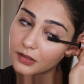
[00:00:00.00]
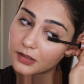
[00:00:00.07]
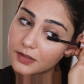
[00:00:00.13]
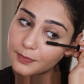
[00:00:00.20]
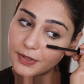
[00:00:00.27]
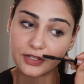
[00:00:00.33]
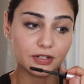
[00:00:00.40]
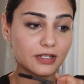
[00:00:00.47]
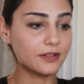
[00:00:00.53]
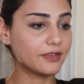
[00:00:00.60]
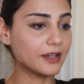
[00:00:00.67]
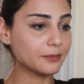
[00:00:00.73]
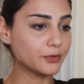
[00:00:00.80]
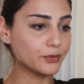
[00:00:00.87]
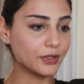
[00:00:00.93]
especially if
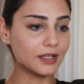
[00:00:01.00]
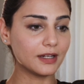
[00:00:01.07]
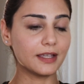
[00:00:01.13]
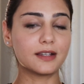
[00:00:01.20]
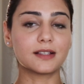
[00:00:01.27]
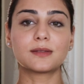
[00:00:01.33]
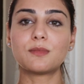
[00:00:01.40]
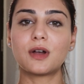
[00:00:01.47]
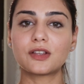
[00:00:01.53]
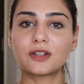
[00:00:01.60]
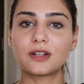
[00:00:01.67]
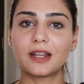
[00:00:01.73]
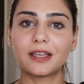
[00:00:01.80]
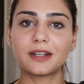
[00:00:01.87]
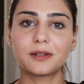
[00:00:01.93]
I'm doing like a
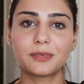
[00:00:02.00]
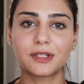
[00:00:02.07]
smudge liner,